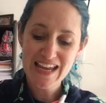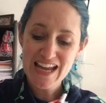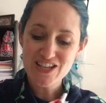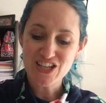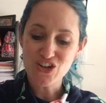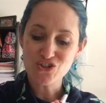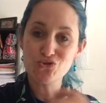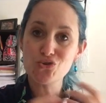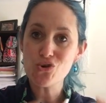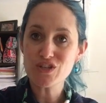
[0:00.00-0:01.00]
So
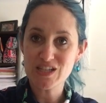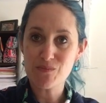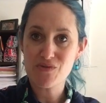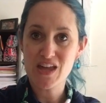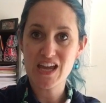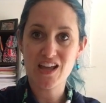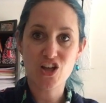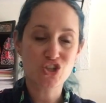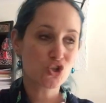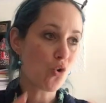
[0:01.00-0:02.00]
draw something,
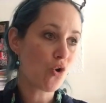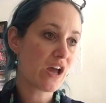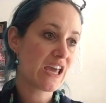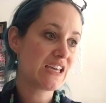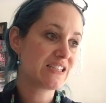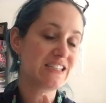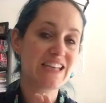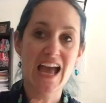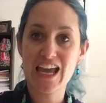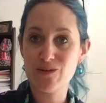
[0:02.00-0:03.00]
toys,
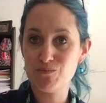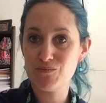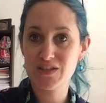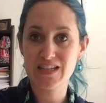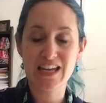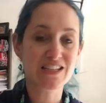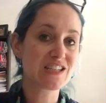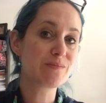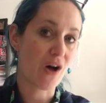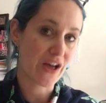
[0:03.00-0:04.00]
games
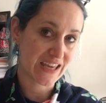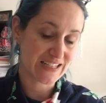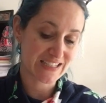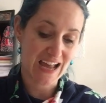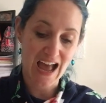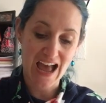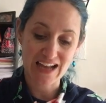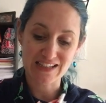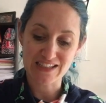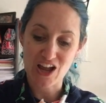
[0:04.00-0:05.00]
inspired,
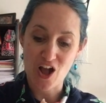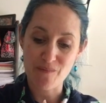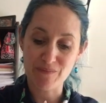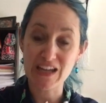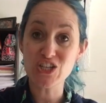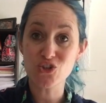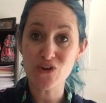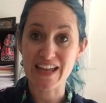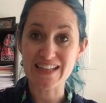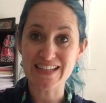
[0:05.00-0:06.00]
and enjoy
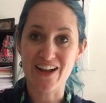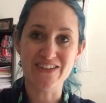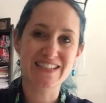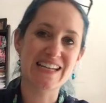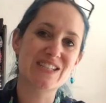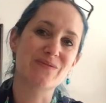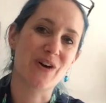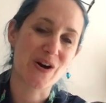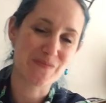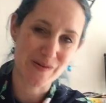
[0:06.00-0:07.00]
it. I'll see you
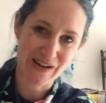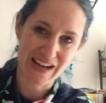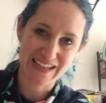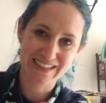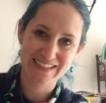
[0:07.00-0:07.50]
tomorrow. Bye-bye.